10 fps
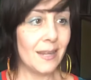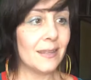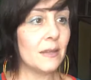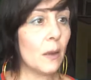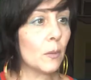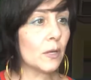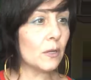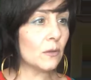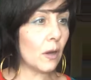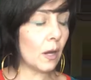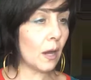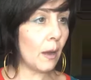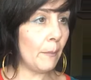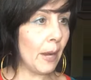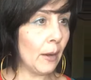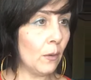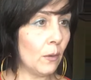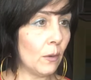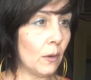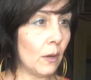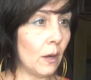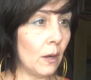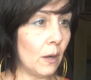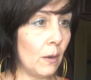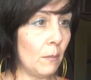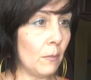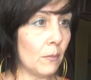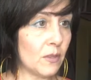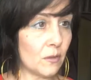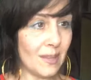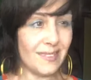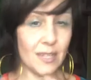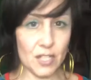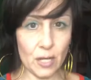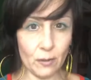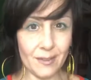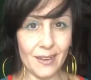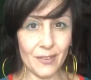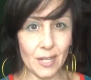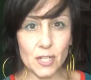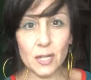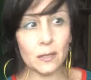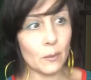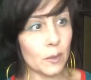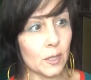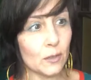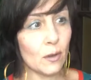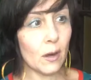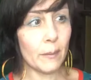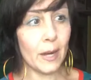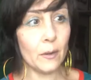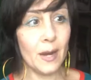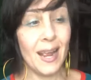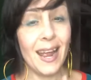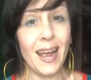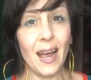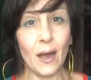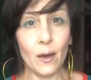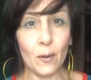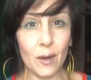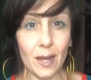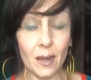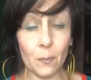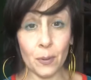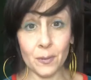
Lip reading: Then we're going to talk about, so that's like a general definition. Then we're going to talk about how it